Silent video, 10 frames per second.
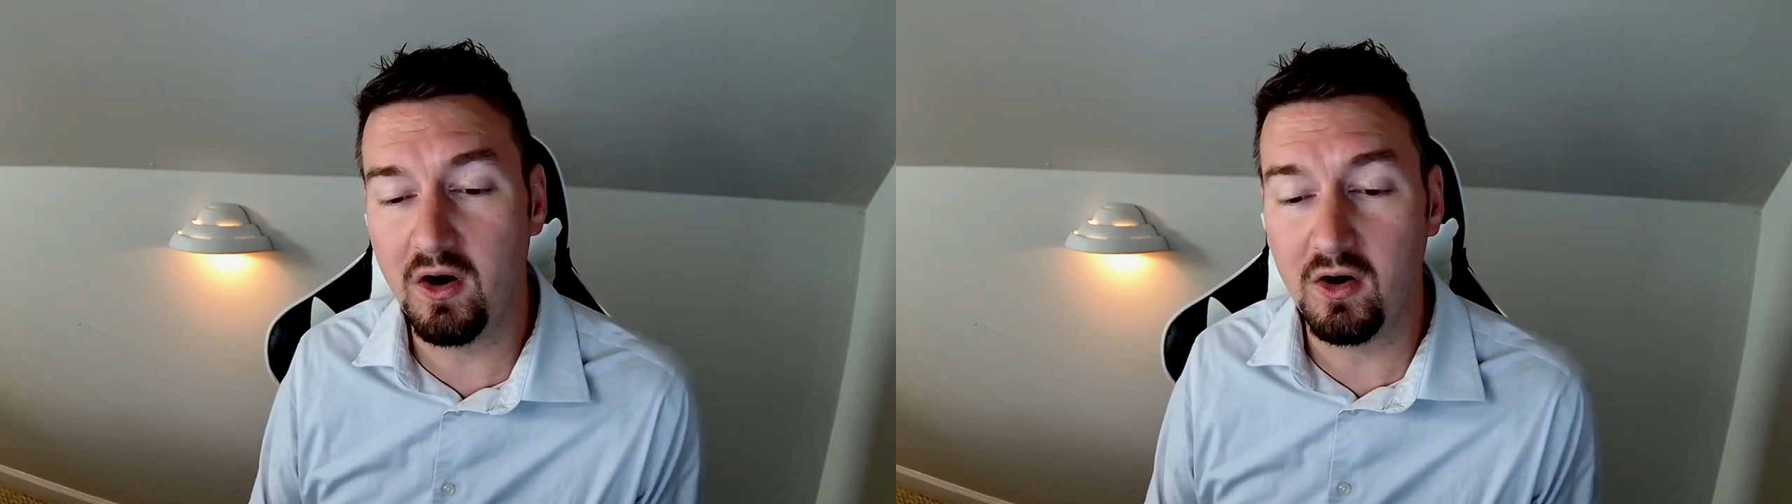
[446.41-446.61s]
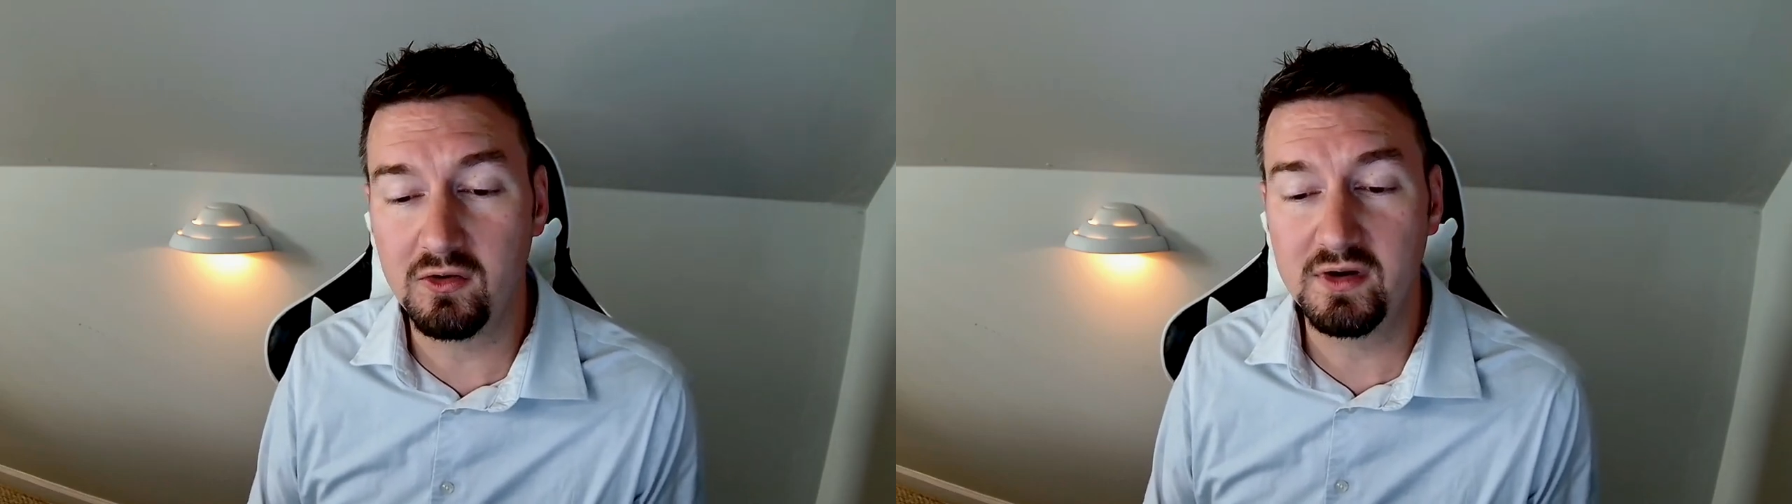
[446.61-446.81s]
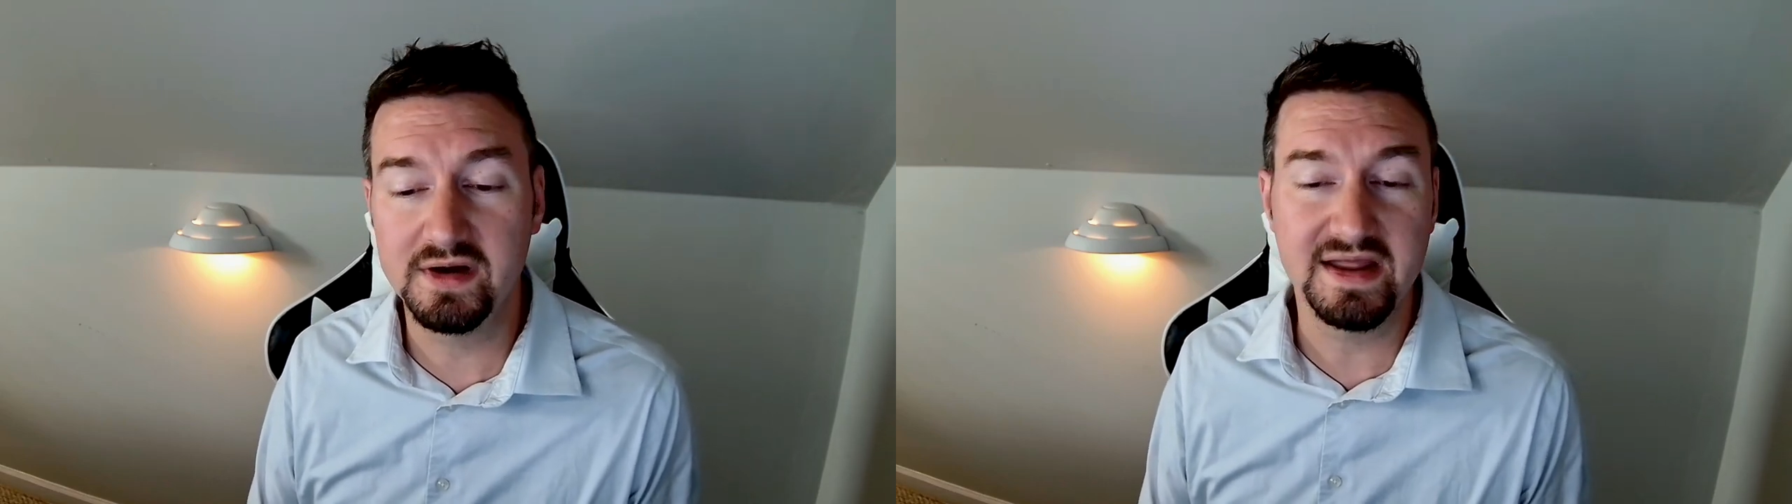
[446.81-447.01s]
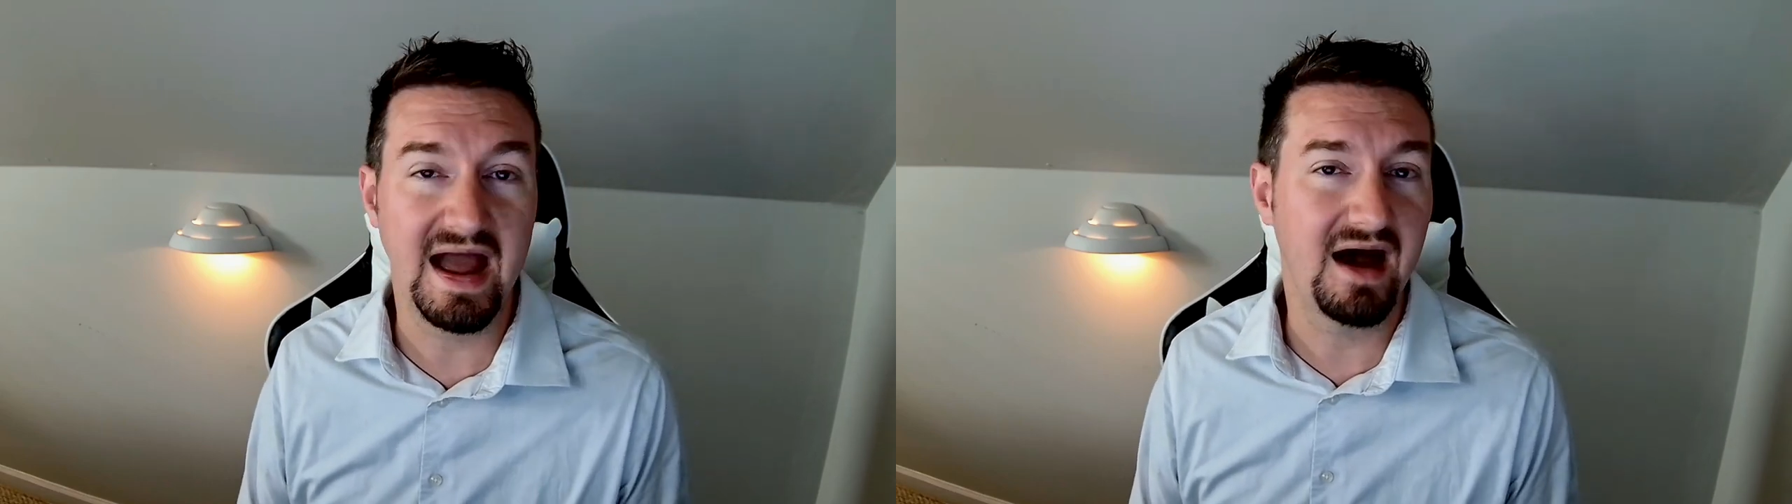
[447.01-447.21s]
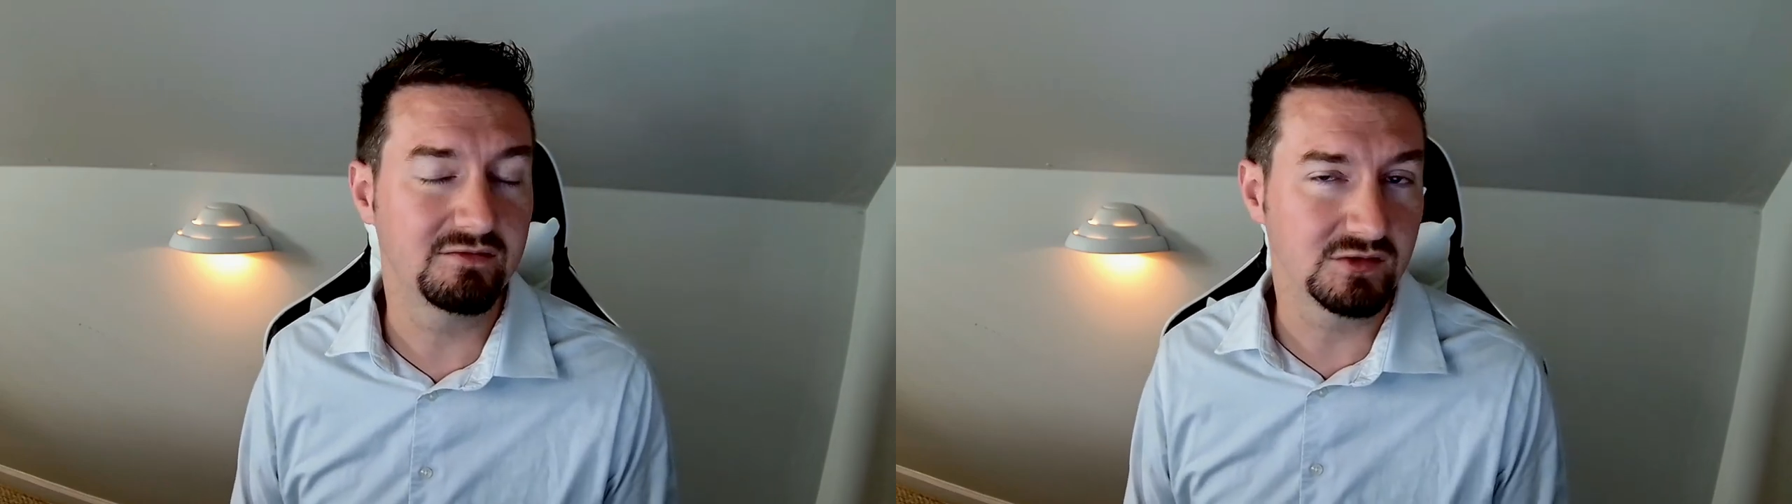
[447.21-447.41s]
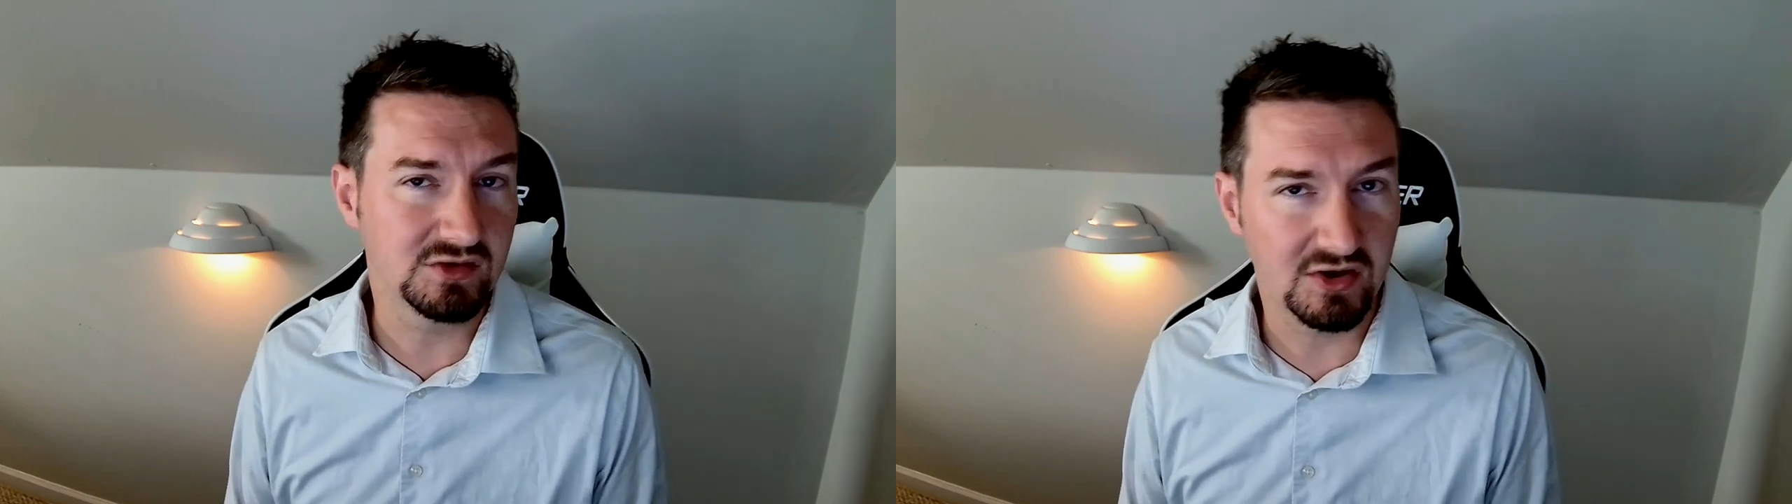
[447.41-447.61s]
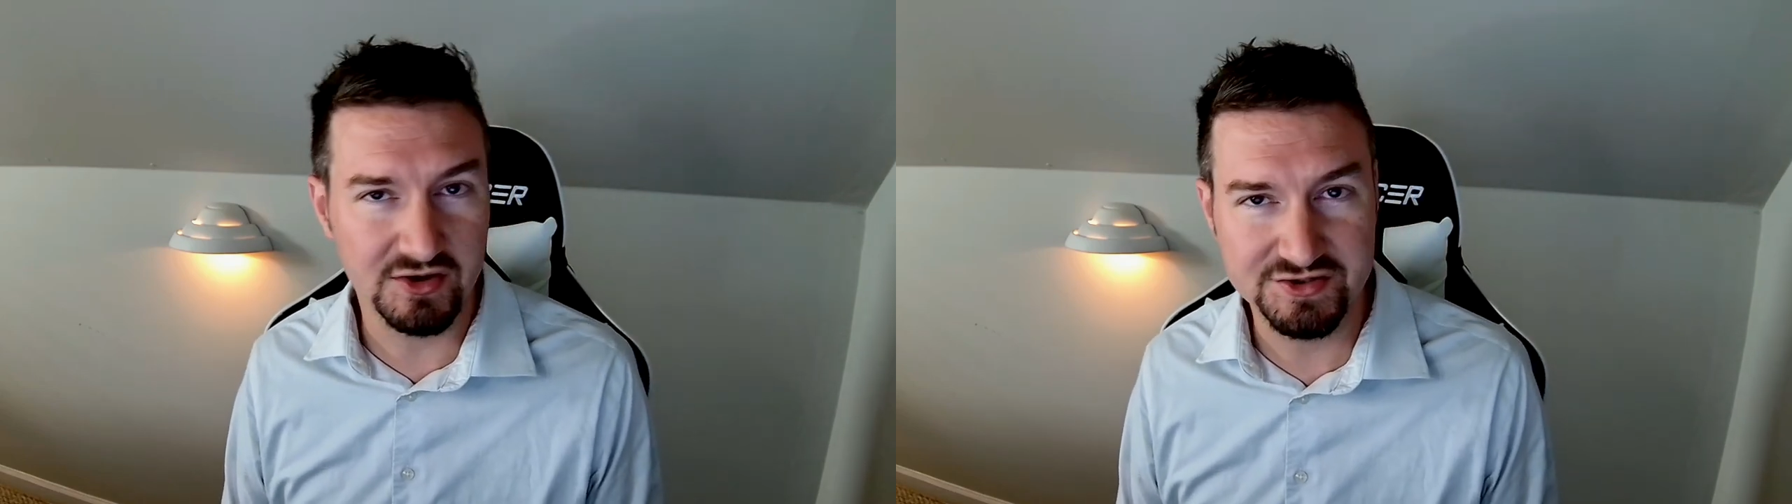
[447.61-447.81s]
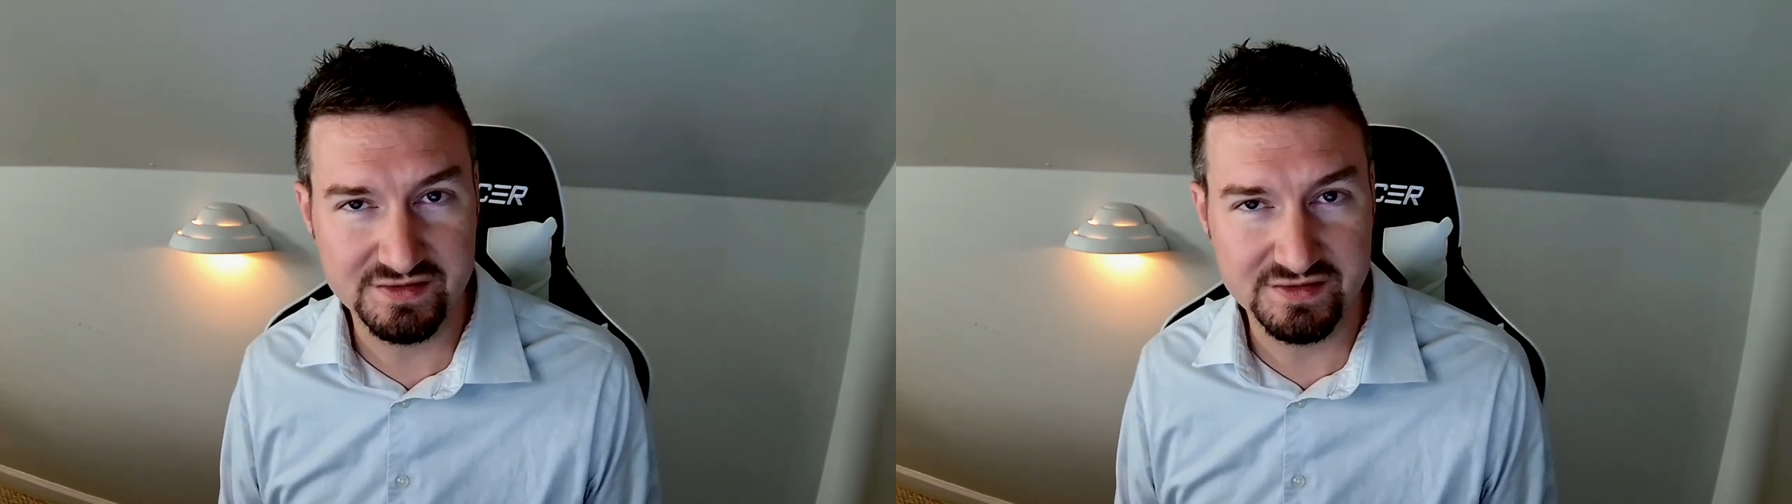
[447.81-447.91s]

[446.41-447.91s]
already have a large